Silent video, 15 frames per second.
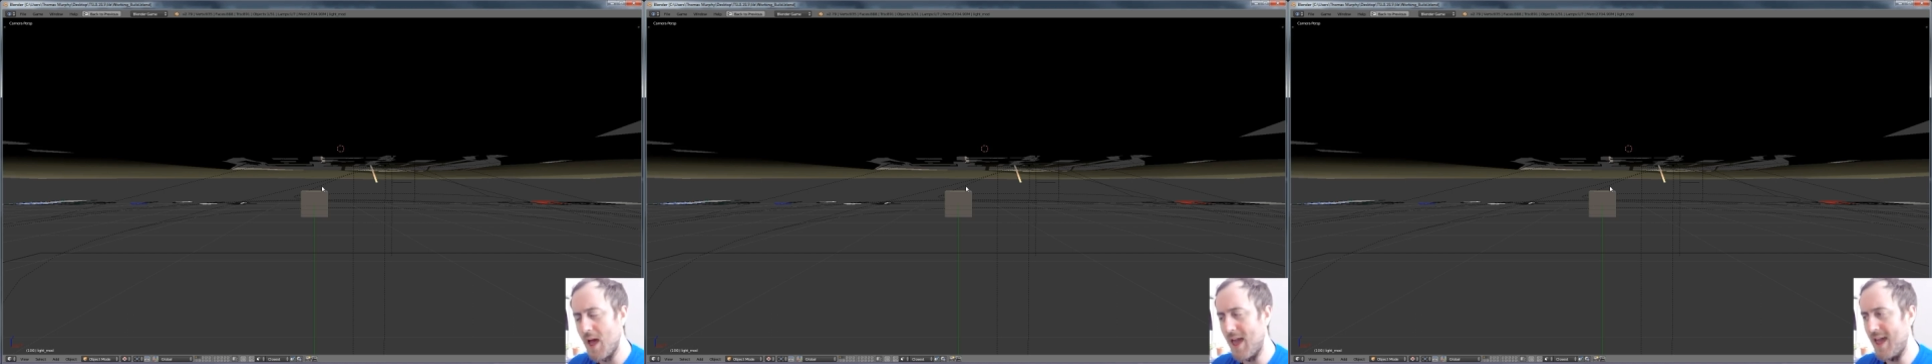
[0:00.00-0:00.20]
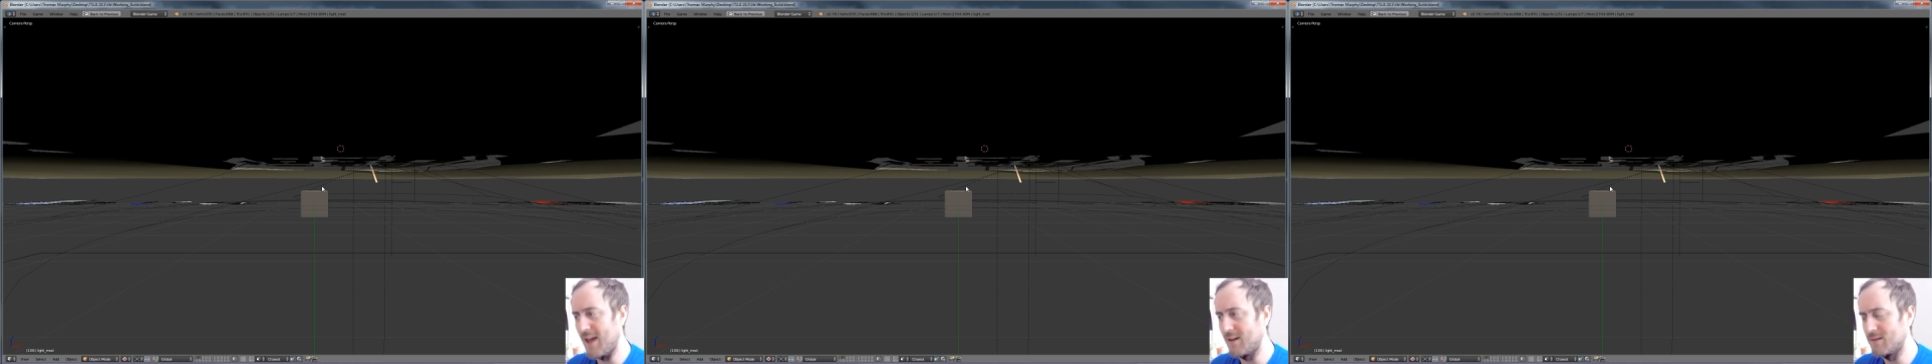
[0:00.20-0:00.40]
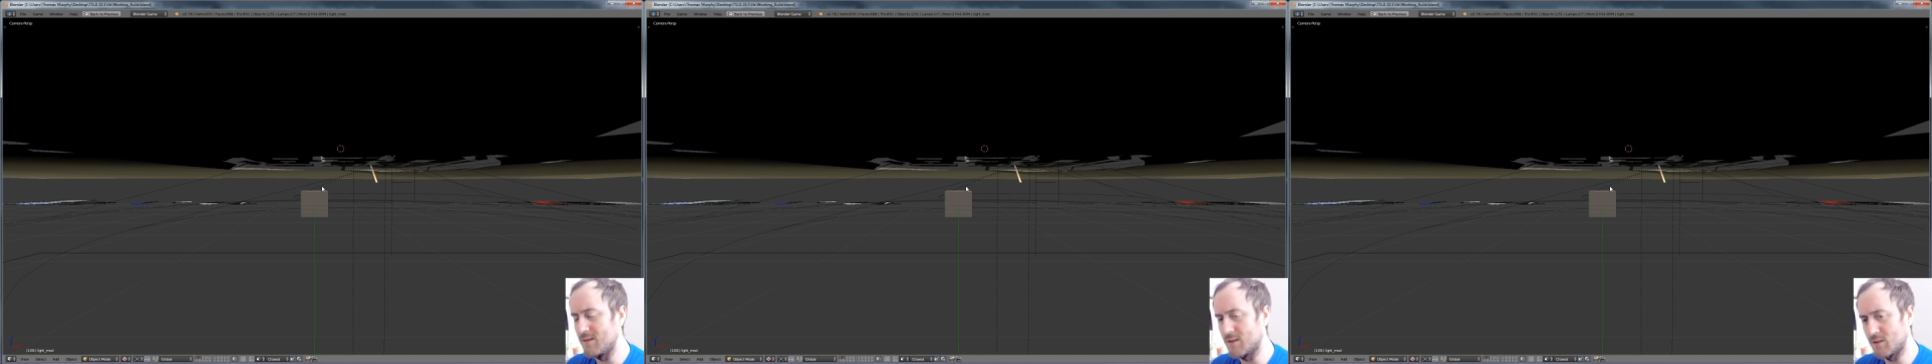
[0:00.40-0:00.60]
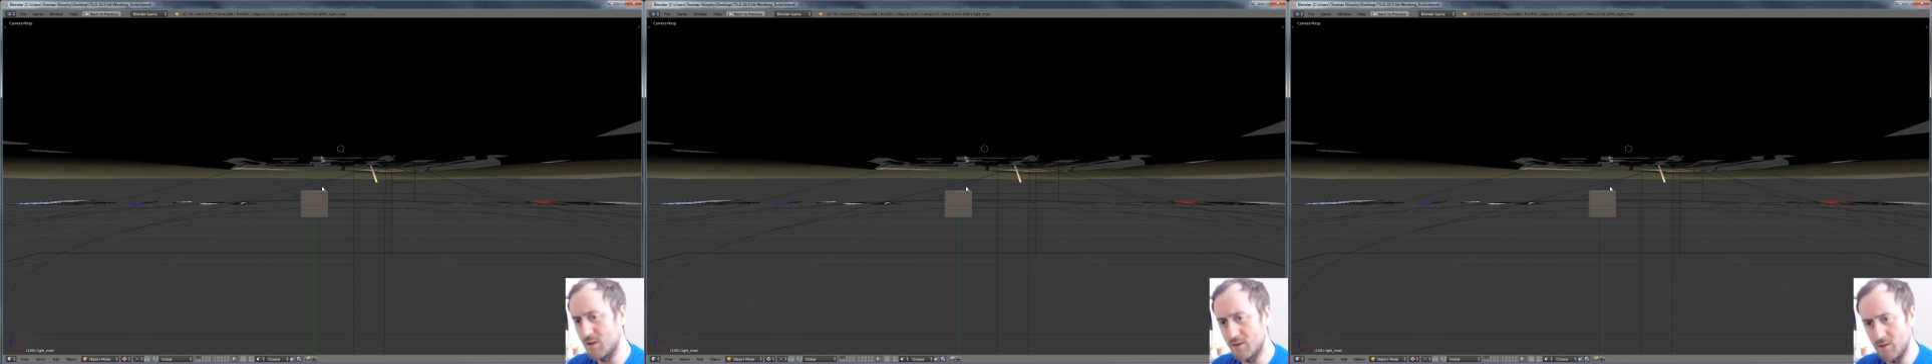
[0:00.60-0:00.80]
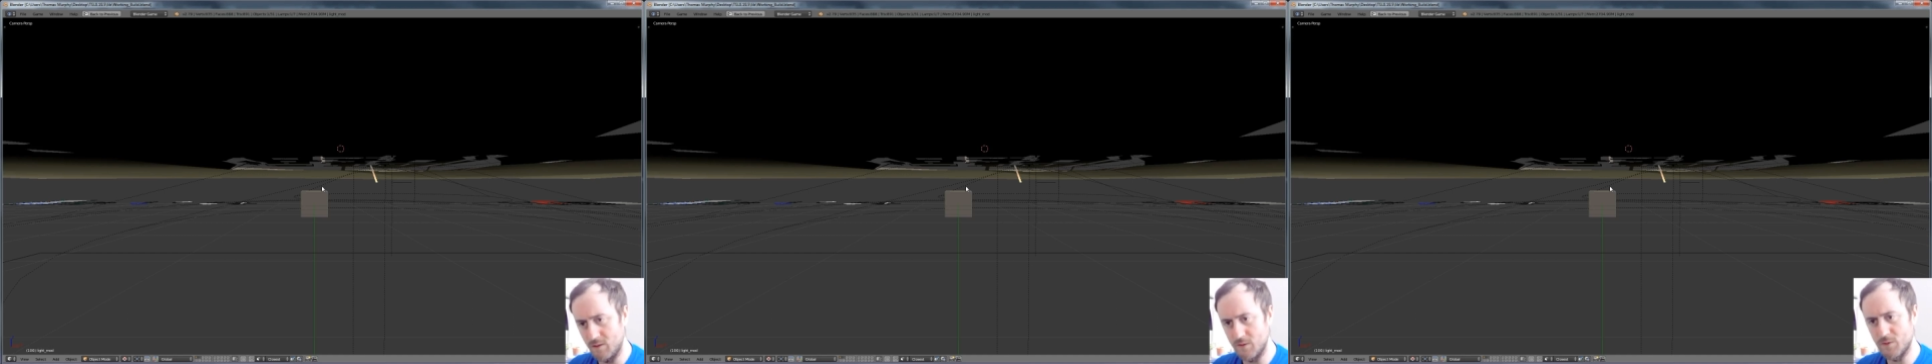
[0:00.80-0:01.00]
And
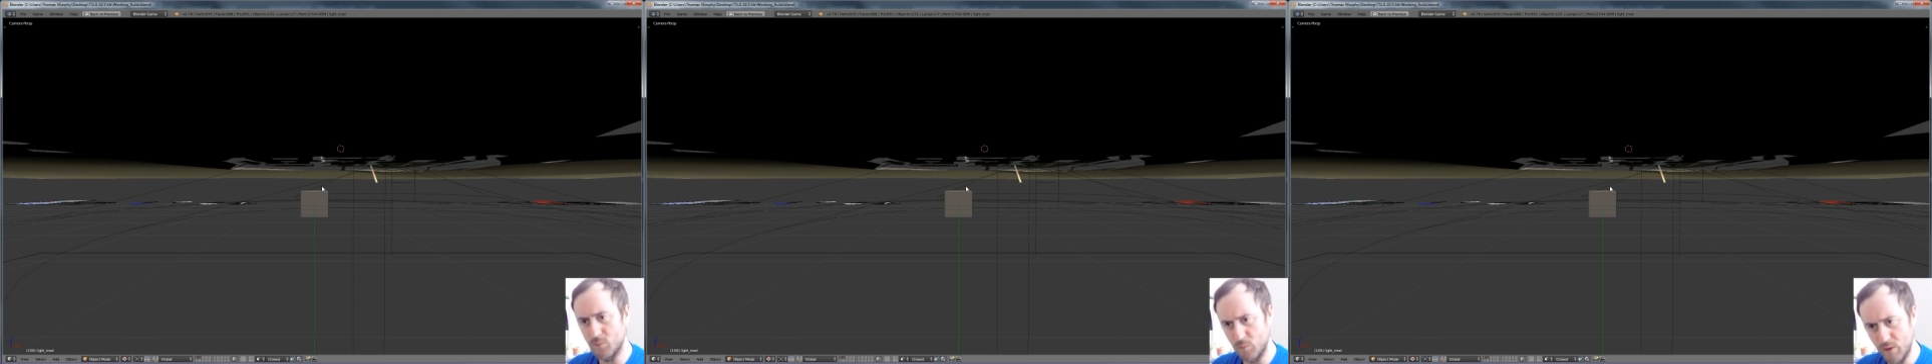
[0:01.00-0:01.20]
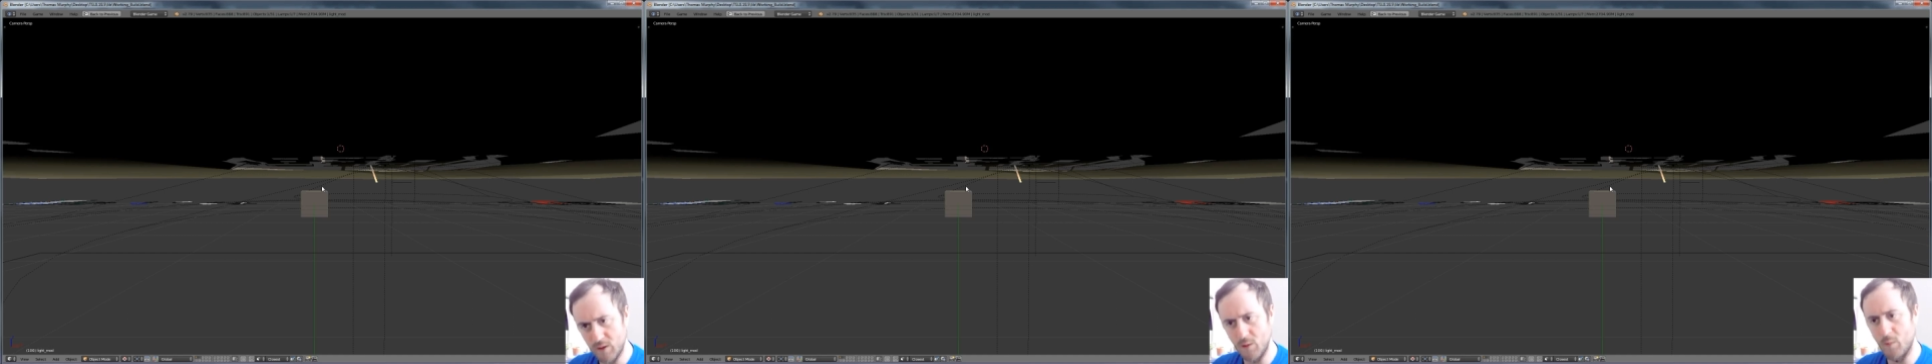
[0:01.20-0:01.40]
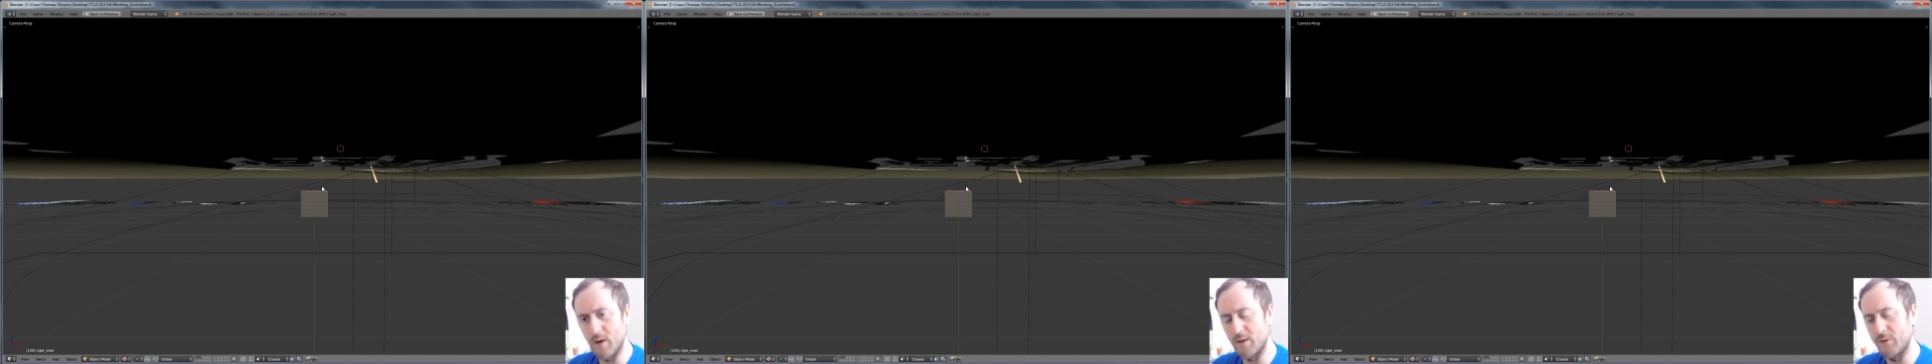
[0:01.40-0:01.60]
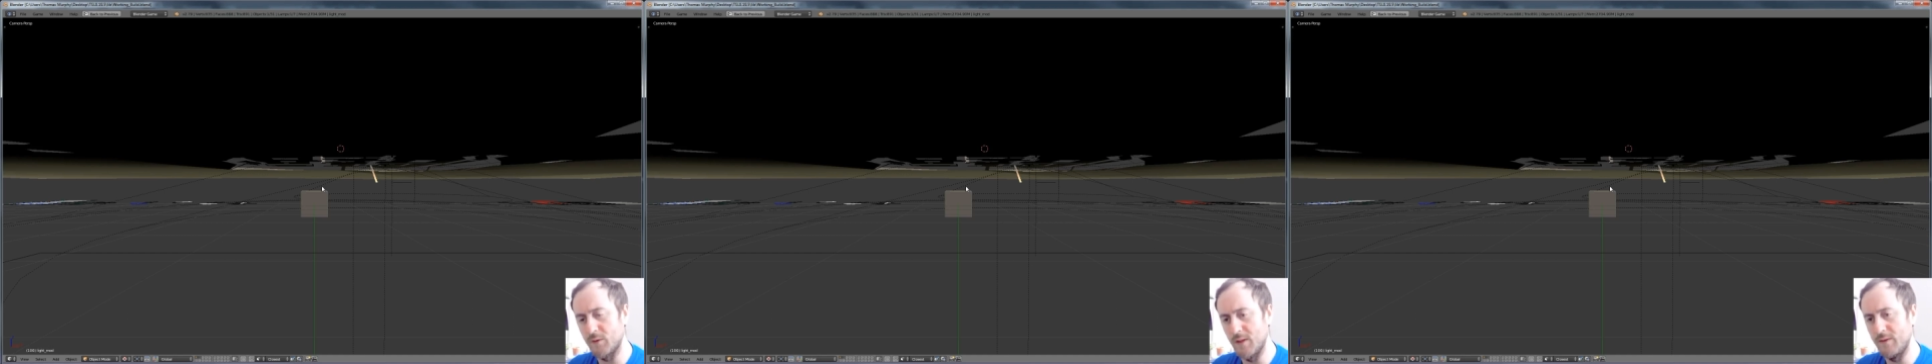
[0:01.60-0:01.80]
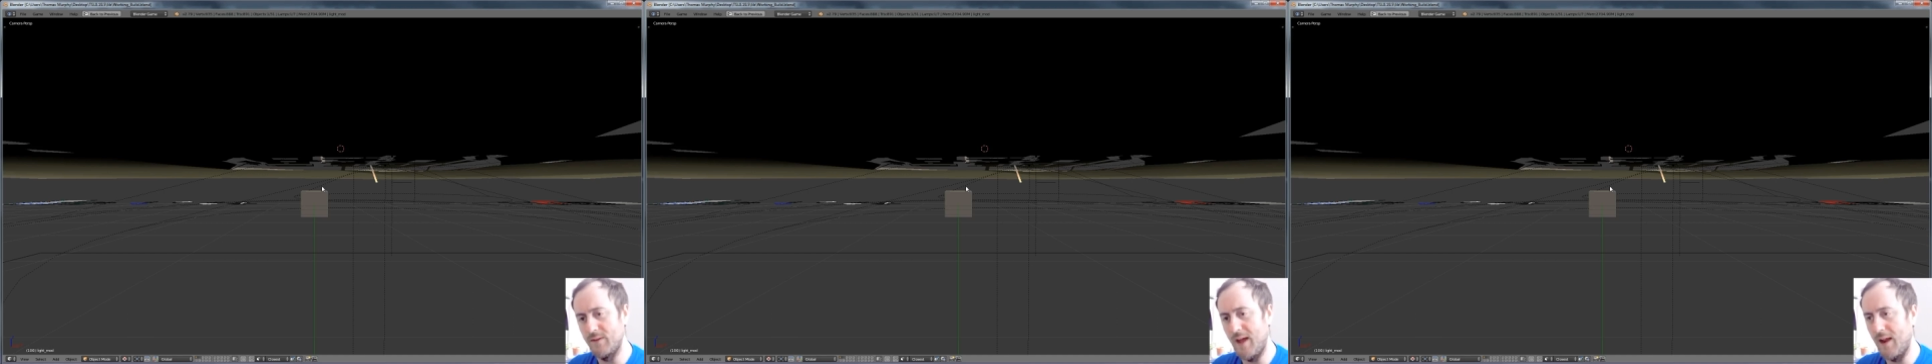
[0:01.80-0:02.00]
Godot is really
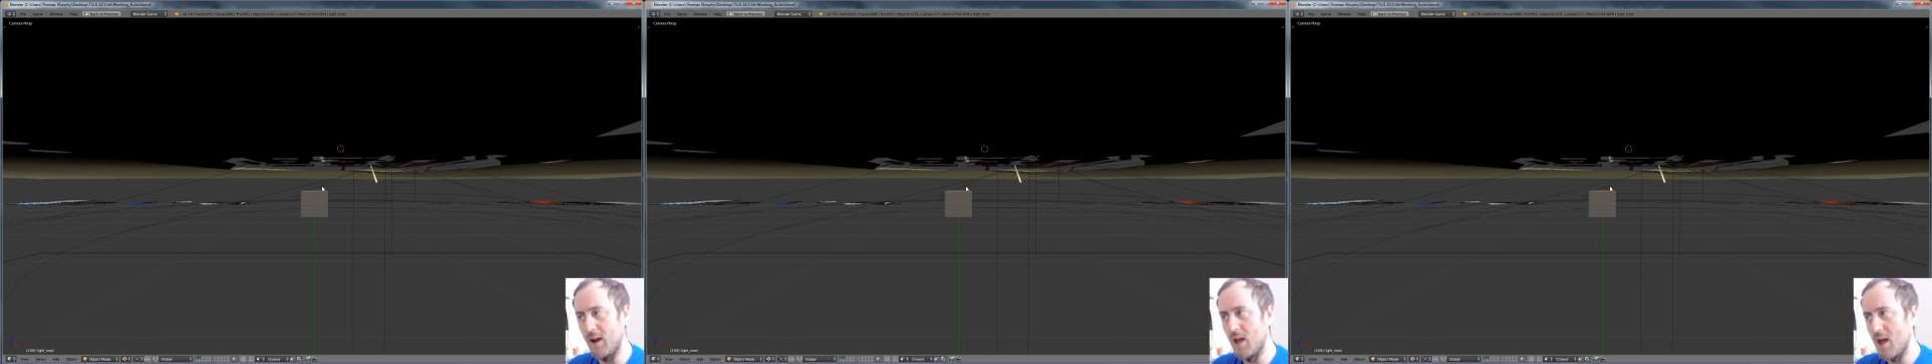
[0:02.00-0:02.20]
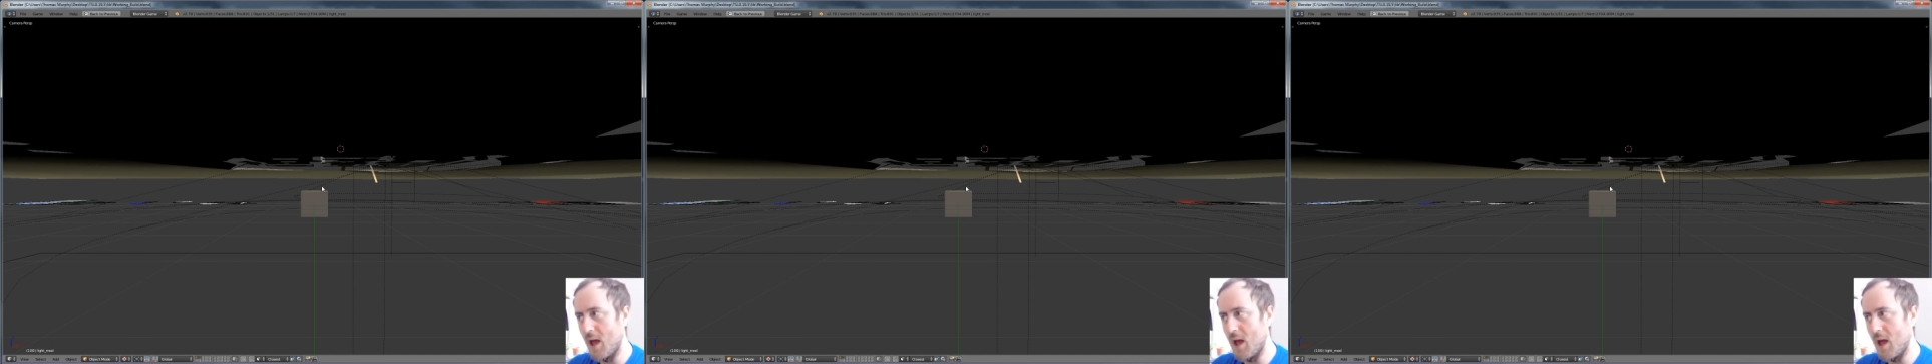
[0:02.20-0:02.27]
wonderful at that,